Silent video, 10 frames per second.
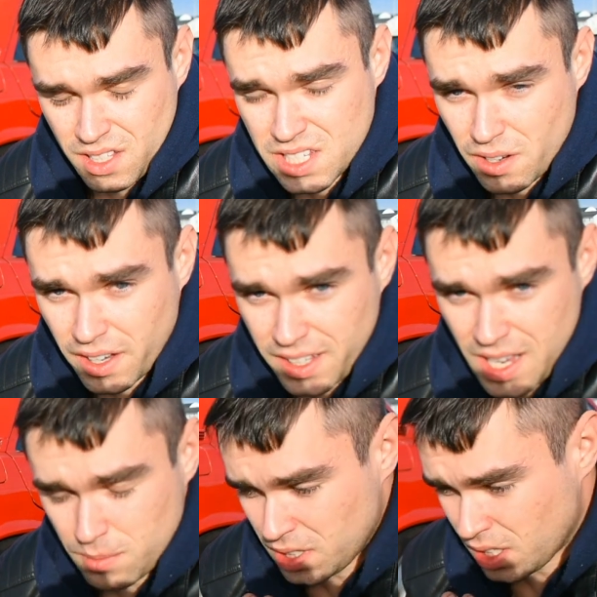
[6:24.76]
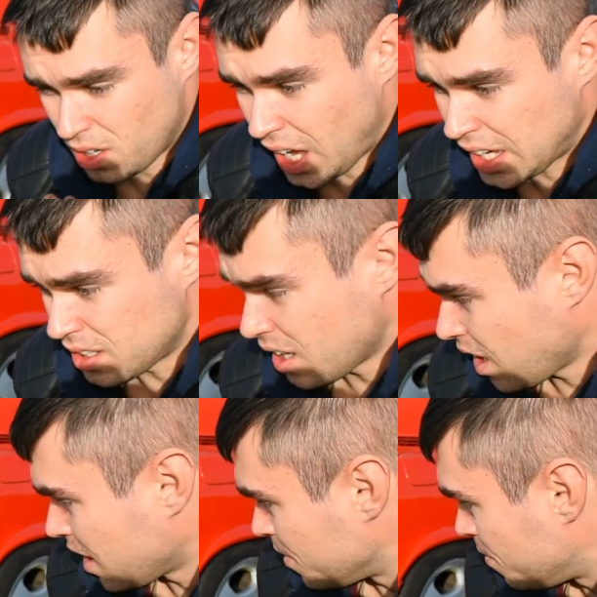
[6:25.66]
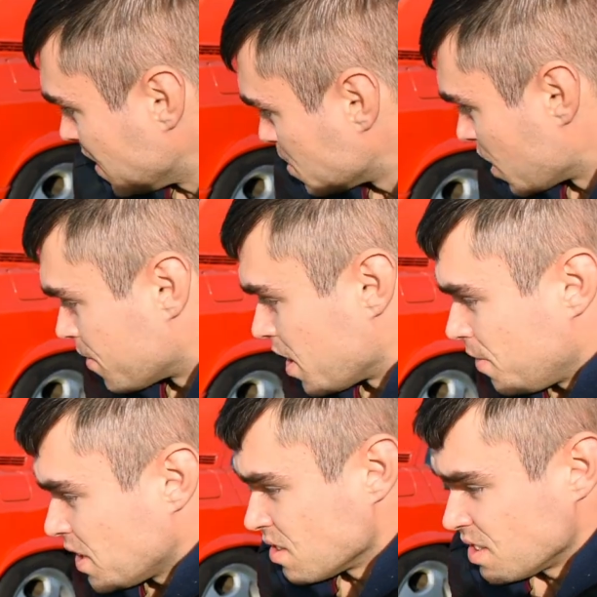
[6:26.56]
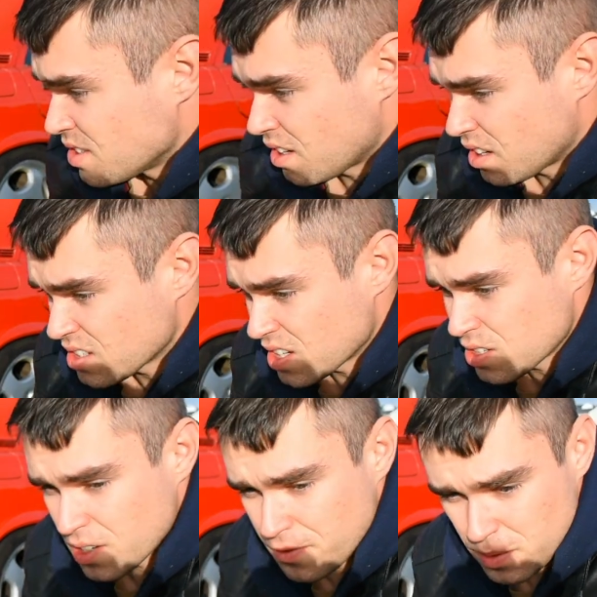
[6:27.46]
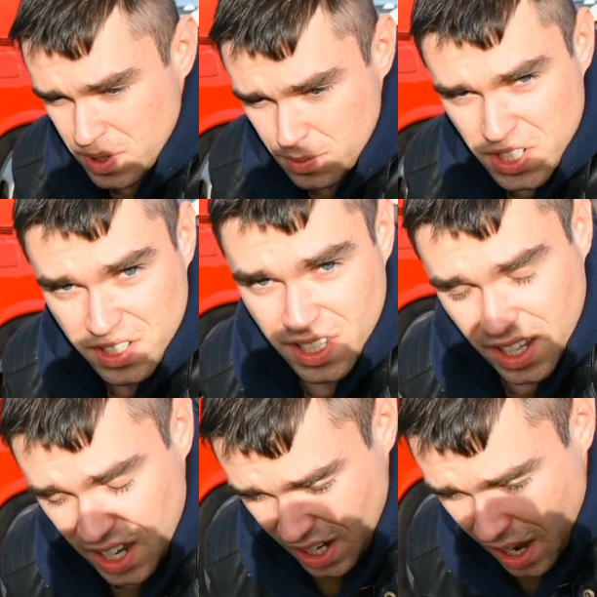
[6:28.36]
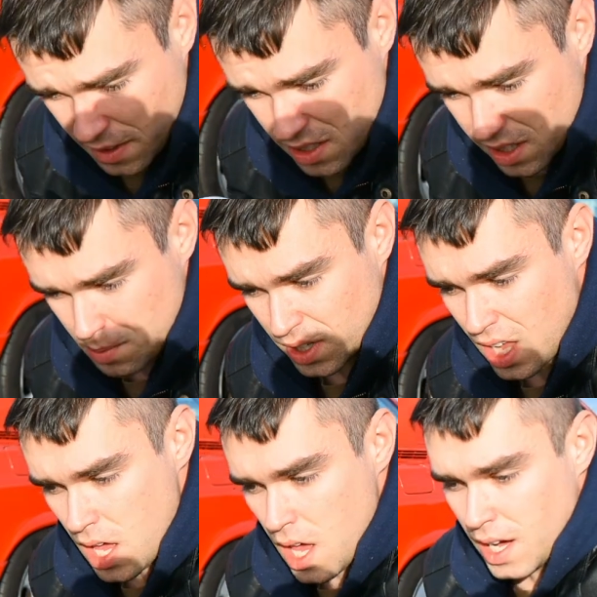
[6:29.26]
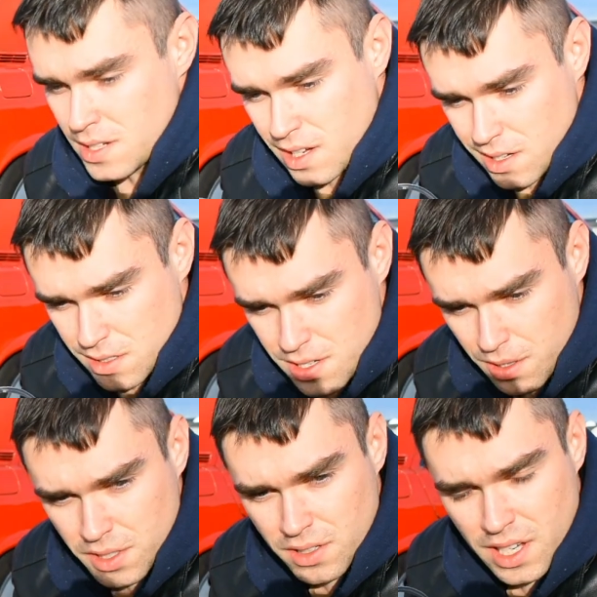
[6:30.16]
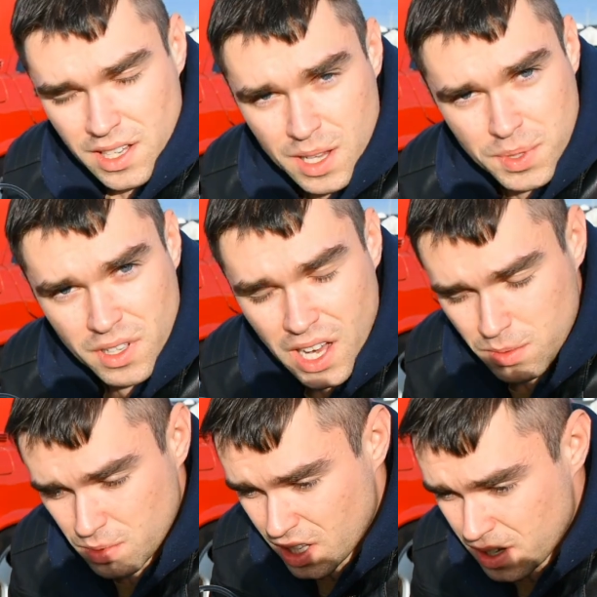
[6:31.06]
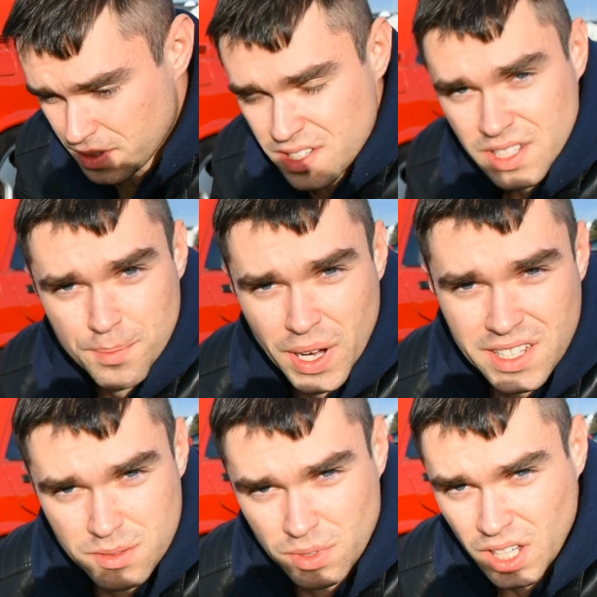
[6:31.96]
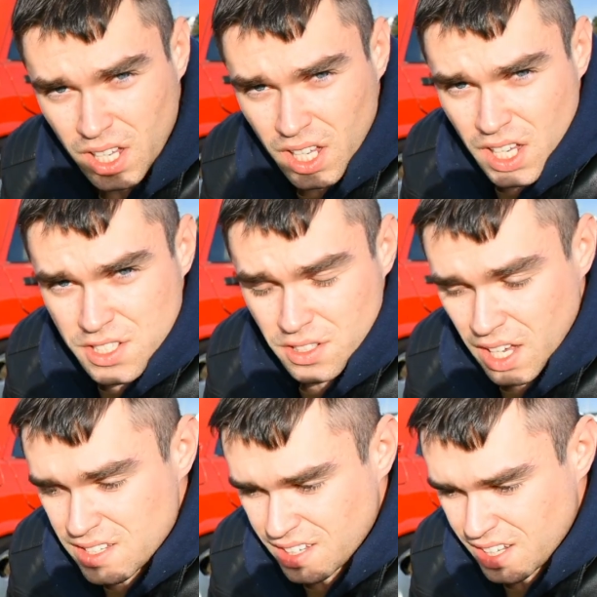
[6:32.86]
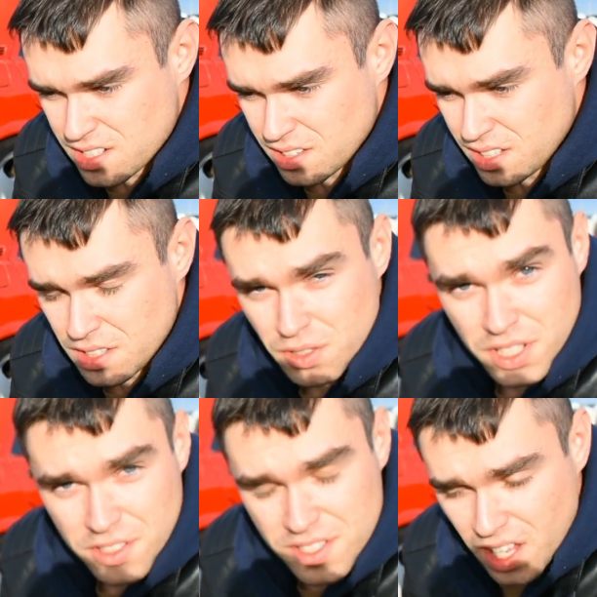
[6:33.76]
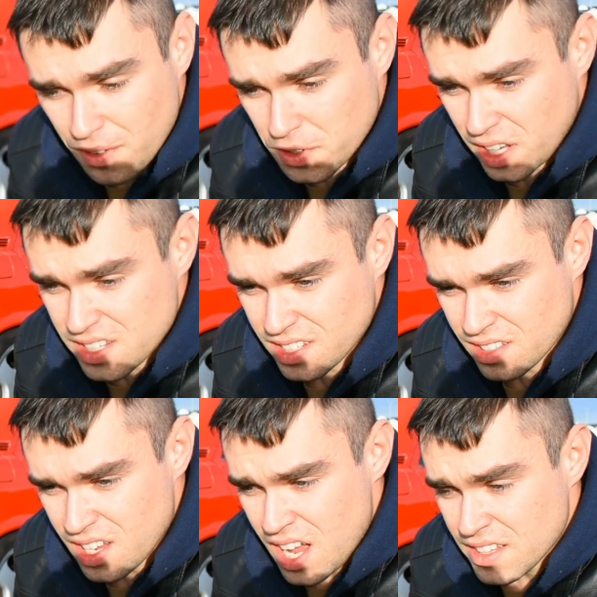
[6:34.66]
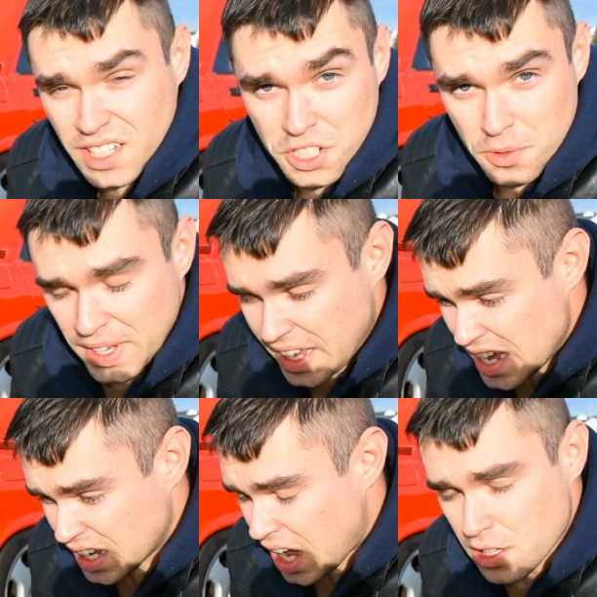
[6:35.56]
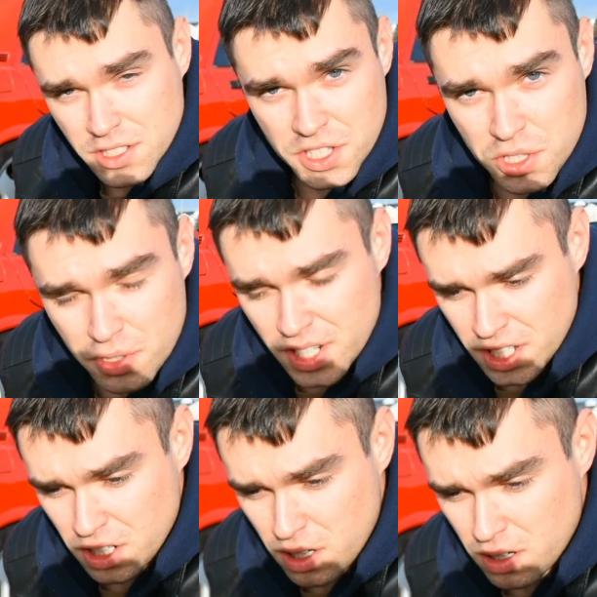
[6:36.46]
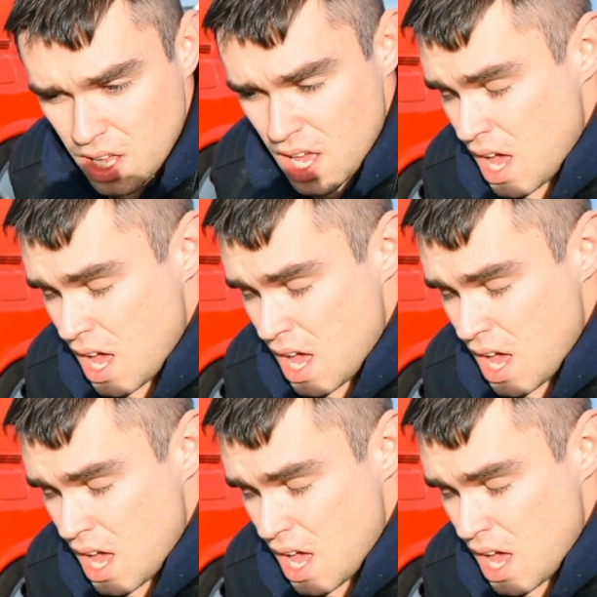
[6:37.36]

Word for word: that's how I am. You know, I, I fix whatever I fix on these cars. I try to film as much as I can, obviously, but I try to show you and help you out with every step possible so you guys can actually do it yourself or you guys can tell your mechanic how to do it, you know,